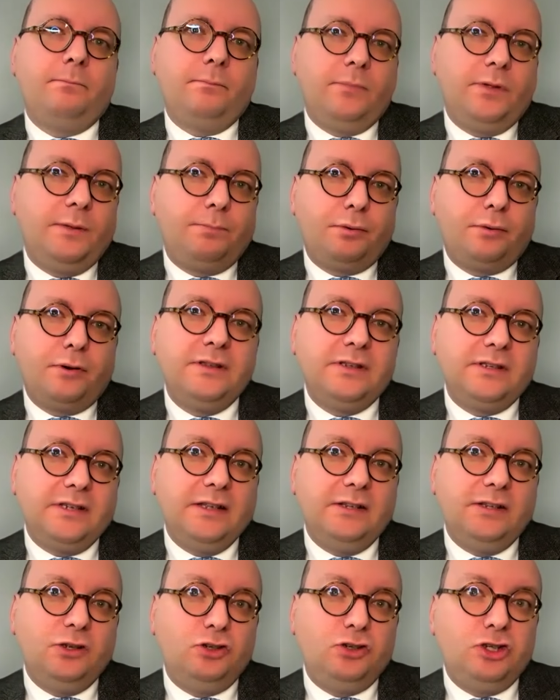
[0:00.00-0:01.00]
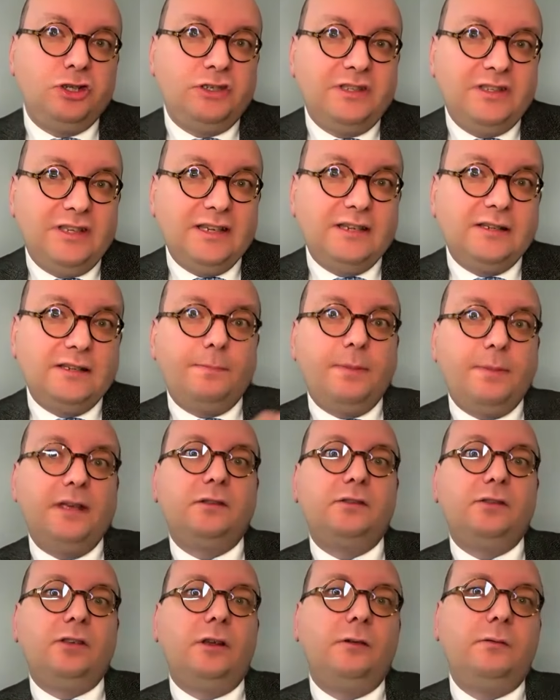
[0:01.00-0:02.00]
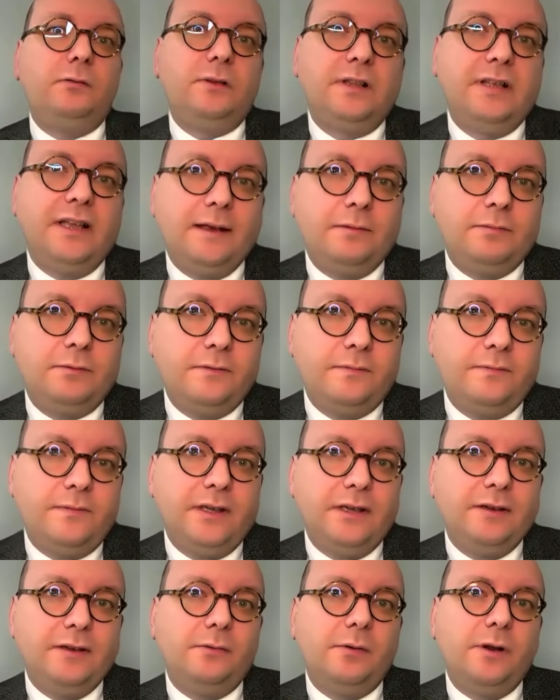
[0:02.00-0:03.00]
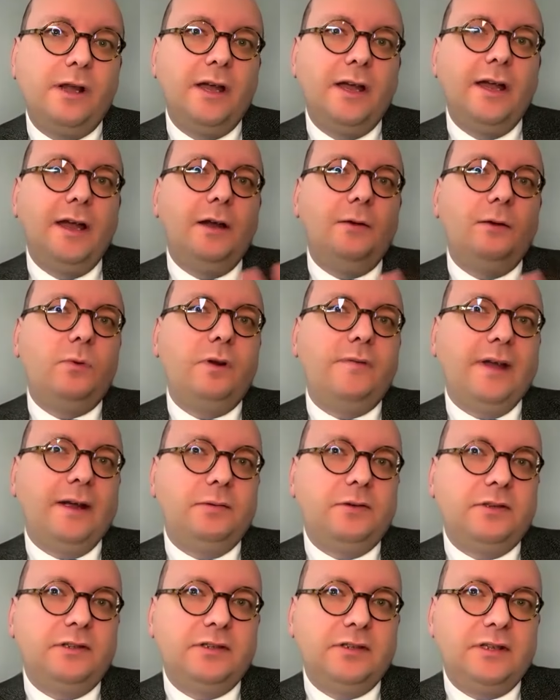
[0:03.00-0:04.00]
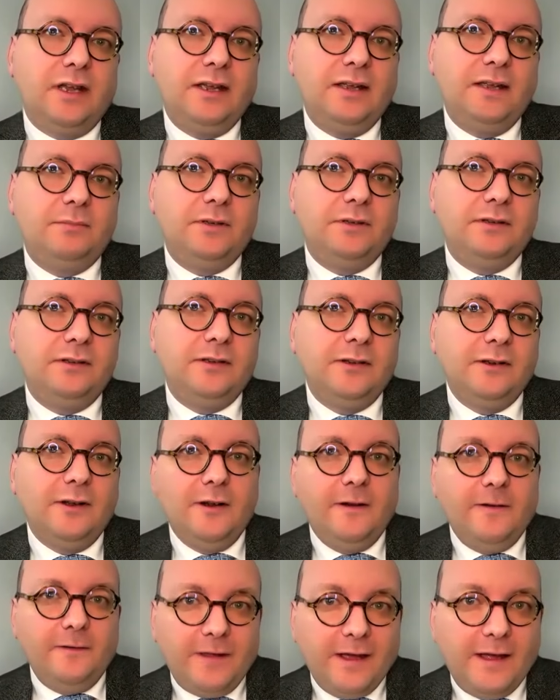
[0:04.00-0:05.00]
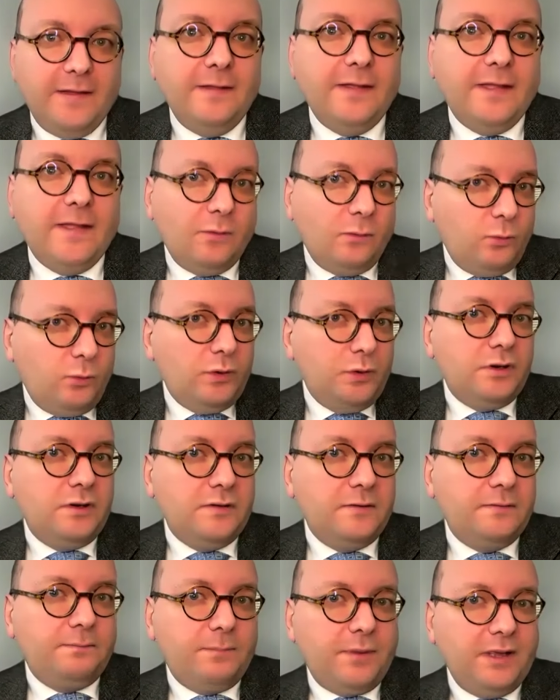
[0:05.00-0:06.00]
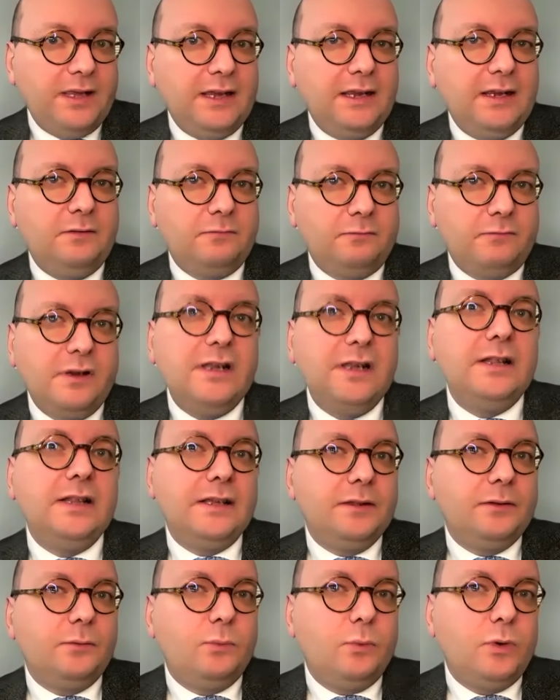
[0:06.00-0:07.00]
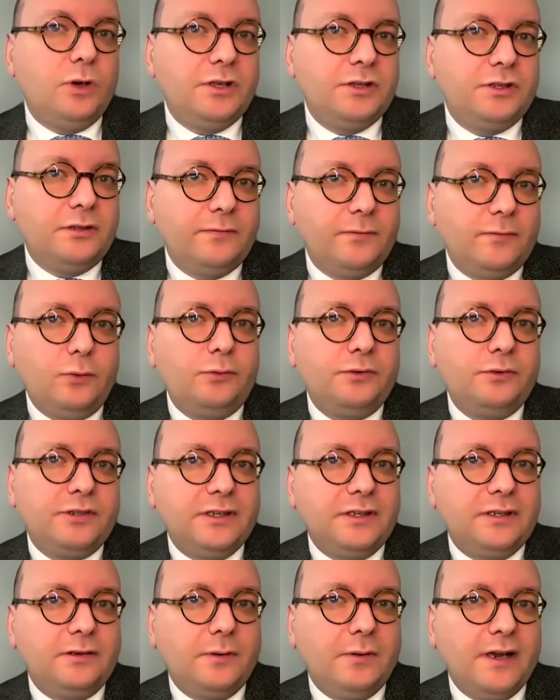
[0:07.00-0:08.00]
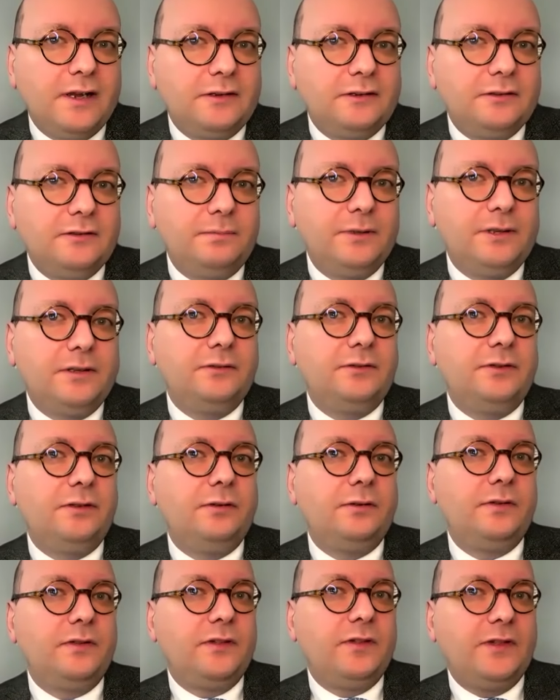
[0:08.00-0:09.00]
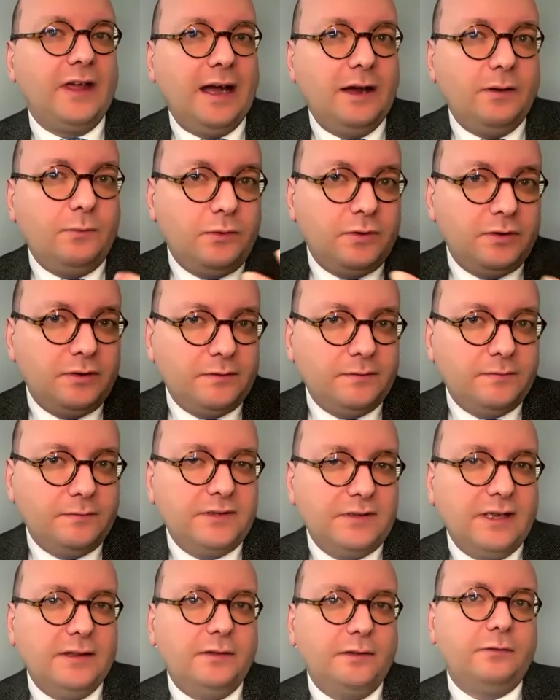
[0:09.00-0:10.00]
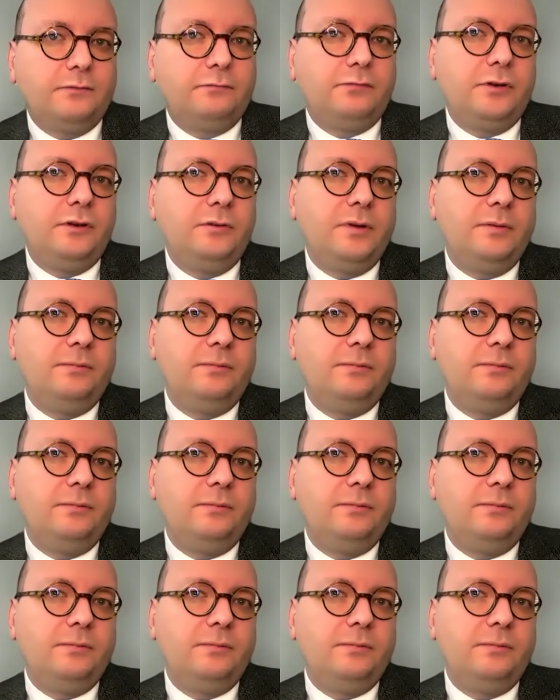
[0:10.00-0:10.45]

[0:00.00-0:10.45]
the princess had just disappeared totally out of view without a statement, then that would have been really the worst of all situations because the, that would have sent the rumor